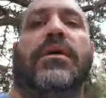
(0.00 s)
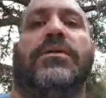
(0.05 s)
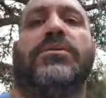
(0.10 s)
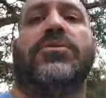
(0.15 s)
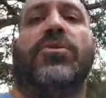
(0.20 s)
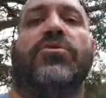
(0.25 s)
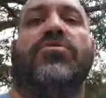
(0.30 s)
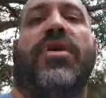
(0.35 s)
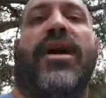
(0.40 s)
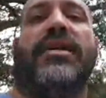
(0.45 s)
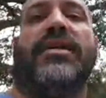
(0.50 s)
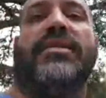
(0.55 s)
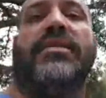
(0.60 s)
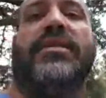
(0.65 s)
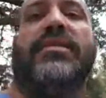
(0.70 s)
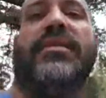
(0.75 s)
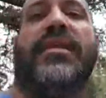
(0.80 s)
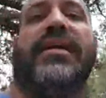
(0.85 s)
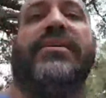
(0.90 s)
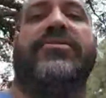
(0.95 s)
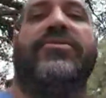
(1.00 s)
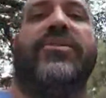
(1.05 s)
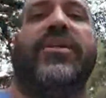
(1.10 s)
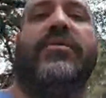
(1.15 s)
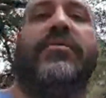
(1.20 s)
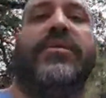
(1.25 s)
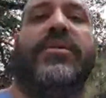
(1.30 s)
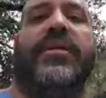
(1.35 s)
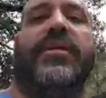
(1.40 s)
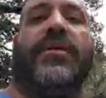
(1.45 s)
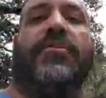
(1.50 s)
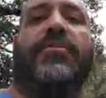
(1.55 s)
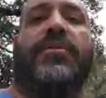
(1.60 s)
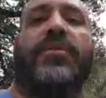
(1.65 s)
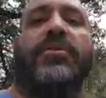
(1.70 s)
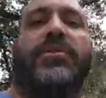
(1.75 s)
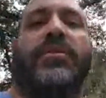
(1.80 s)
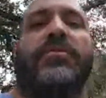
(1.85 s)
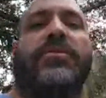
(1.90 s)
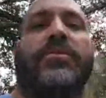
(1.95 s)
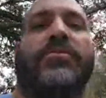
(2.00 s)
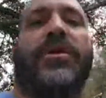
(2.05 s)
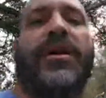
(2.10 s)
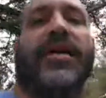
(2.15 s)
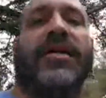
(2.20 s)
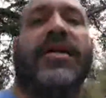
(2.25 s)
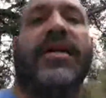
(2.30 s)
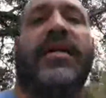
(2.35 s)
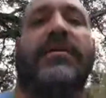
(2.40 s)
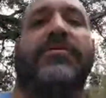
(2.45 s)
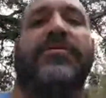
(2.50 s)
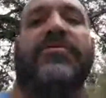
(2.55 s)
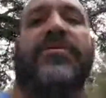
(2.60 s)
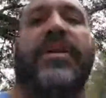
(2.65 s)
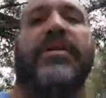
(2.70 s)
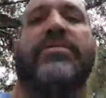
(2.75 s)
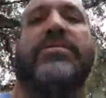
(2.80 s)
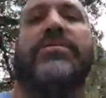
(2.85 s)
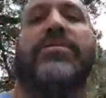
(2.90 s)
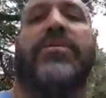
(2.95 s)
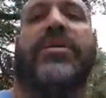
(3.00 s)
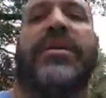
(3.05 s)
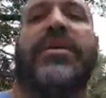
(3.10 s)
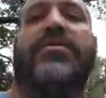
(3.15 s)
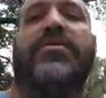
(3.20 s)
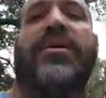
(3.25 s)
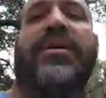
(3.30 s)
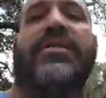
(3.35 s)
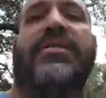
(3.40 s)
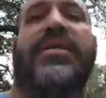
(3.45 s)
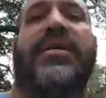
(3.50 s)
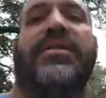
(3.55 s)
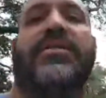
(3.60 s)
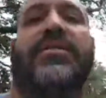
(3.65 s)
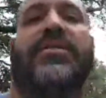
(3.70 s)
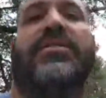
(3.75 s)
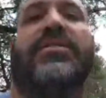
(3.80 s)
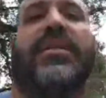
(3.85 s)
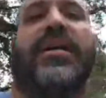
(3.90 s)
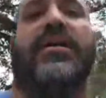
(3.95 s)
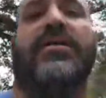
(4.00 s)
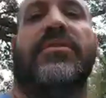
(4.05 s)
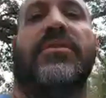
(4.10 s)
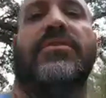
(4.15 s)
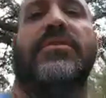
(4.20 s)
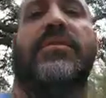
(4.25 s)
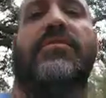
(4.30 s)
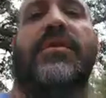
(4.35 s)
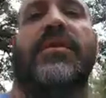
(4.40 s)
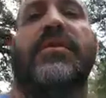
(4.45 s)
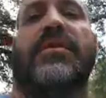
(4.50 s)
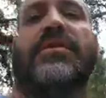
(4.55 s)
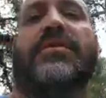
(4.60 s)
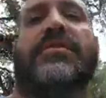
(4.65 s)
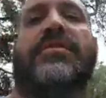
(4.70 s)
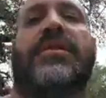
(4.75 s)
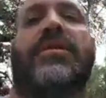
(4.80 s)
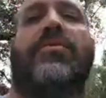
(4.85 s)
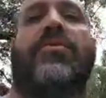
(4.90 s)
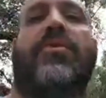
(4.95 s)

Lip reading: Nerdrotic does live streams, then uploads them to podcast providers or whatever. I tend to download them and listen at